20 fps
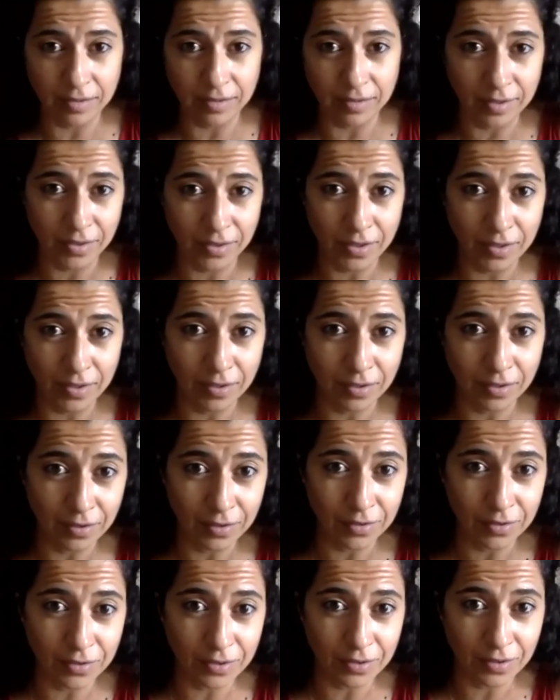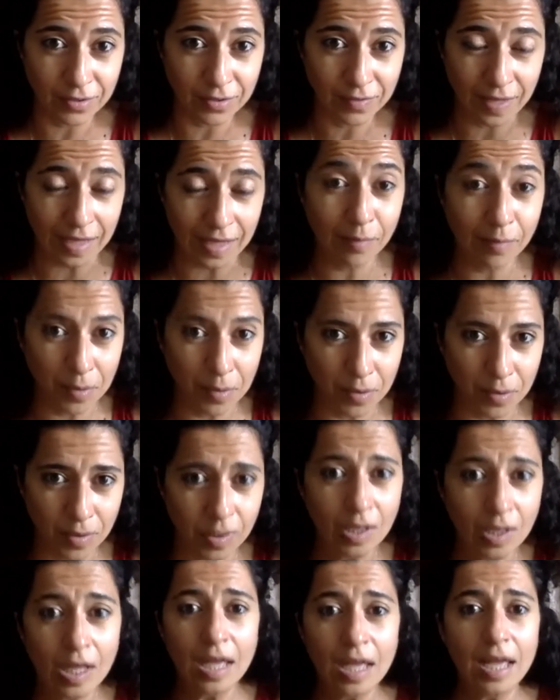the table,
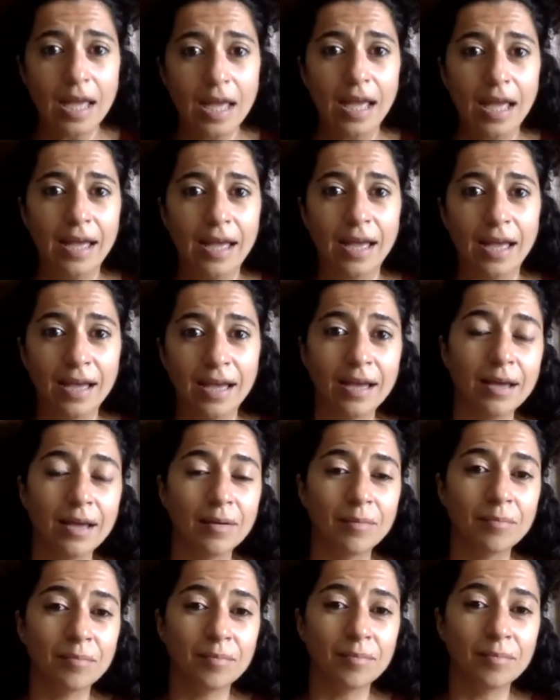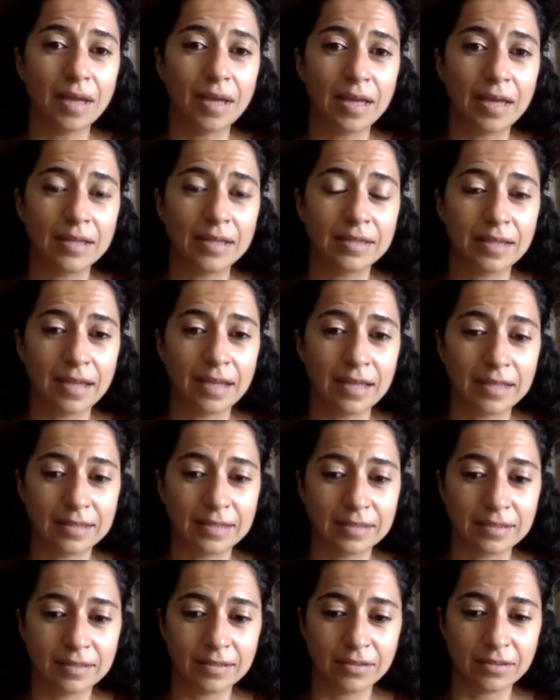and
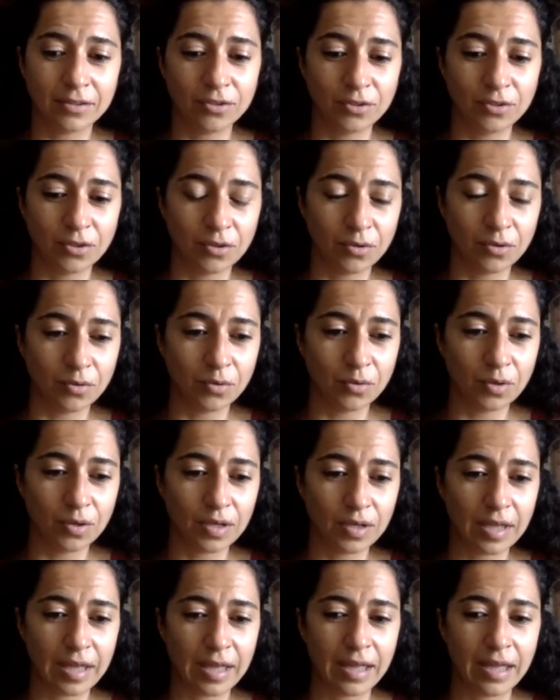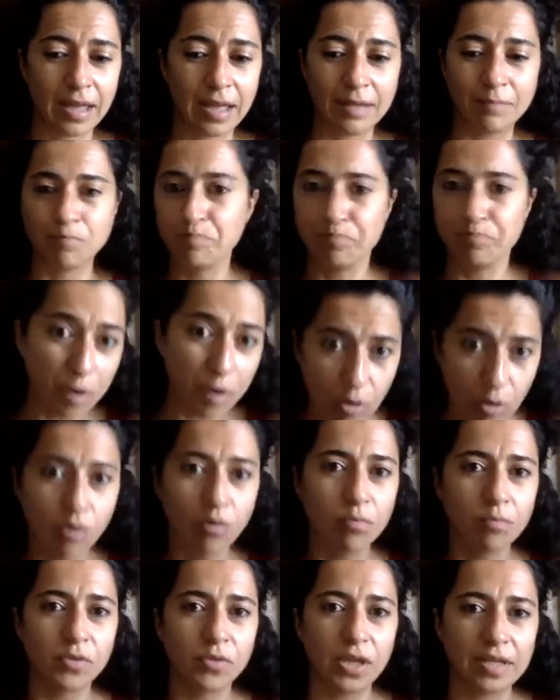then and
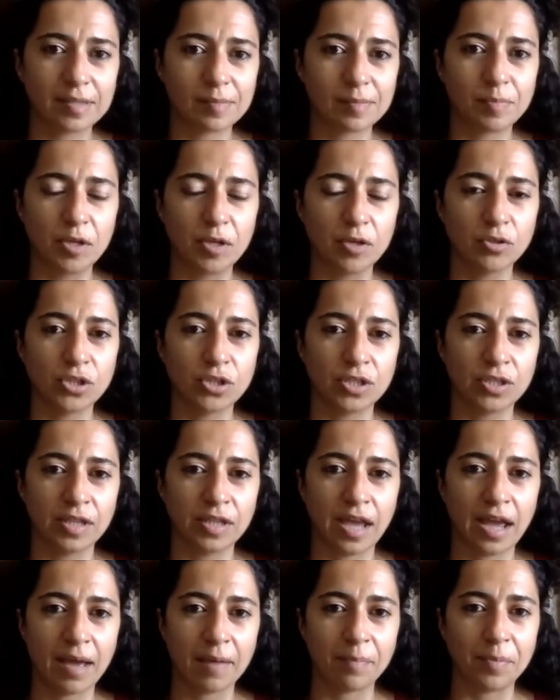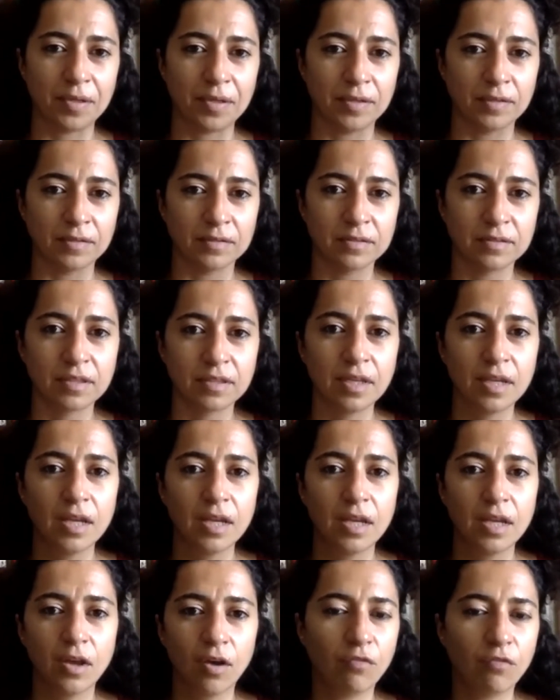boom, the explosion happened.
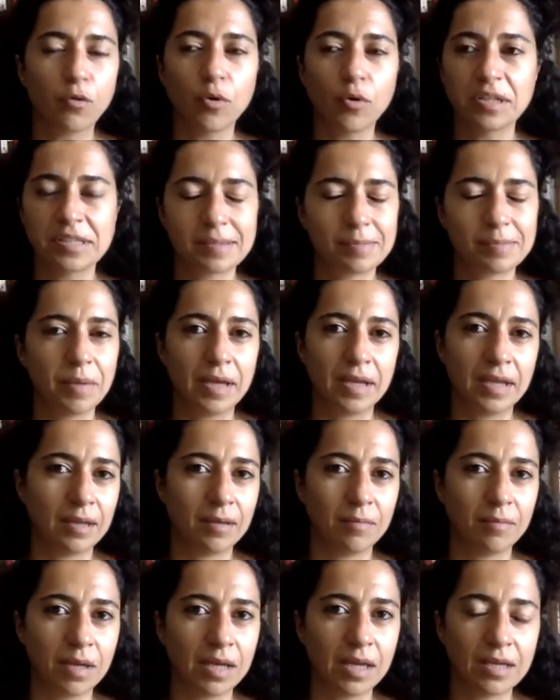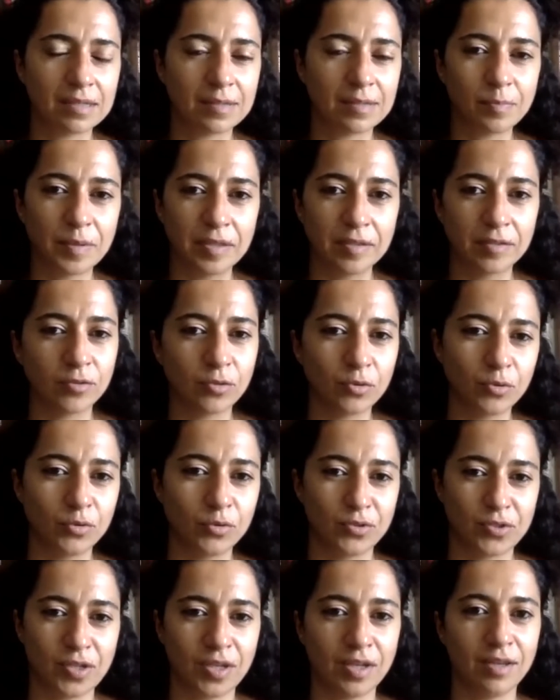Of course, my husband,
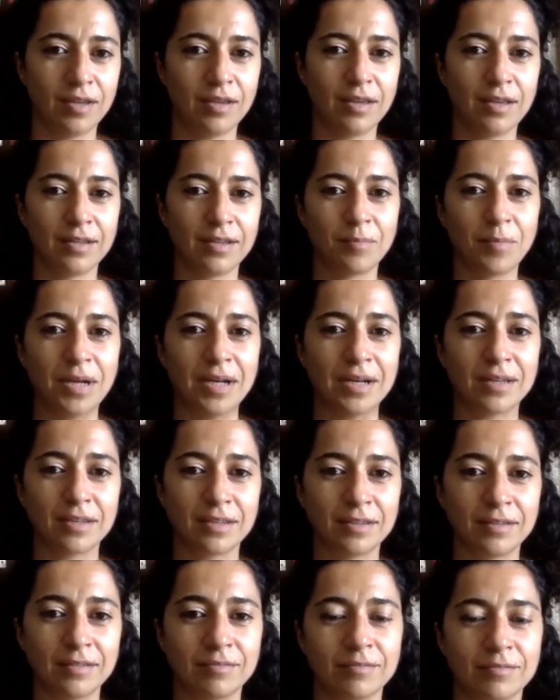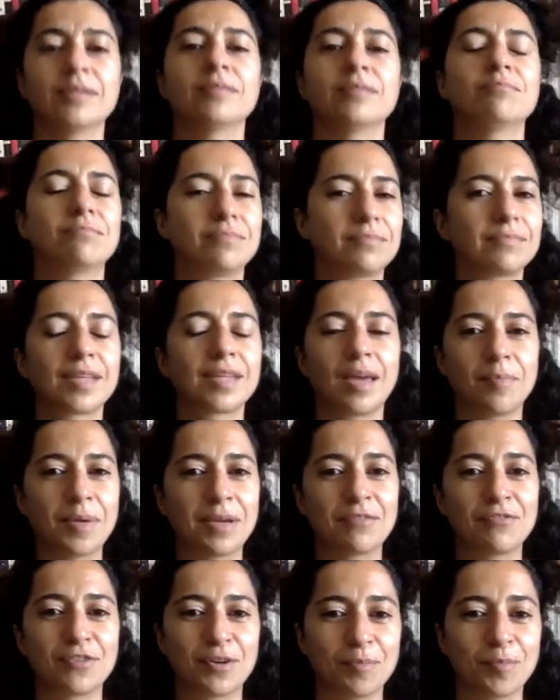who's an American
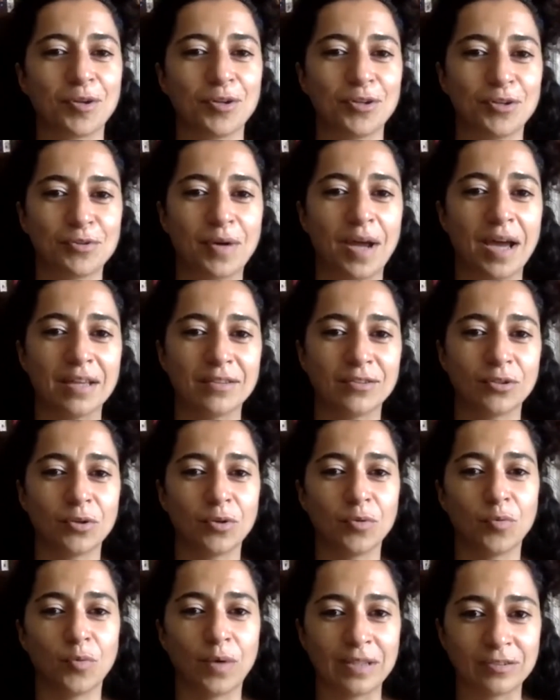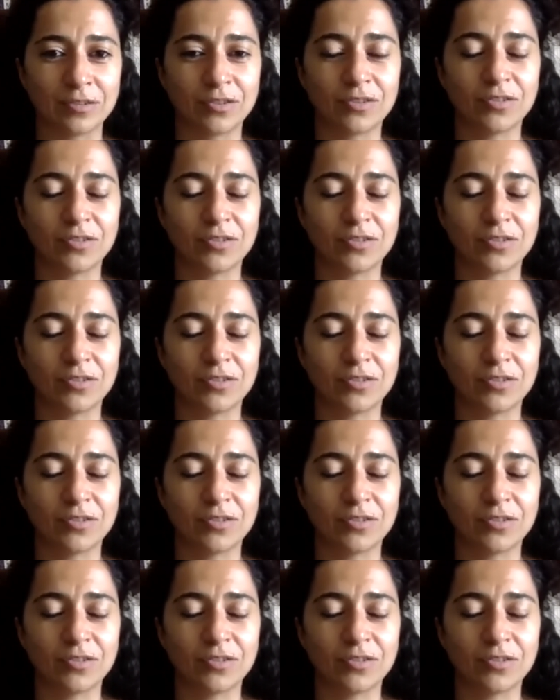coming from Colorado, went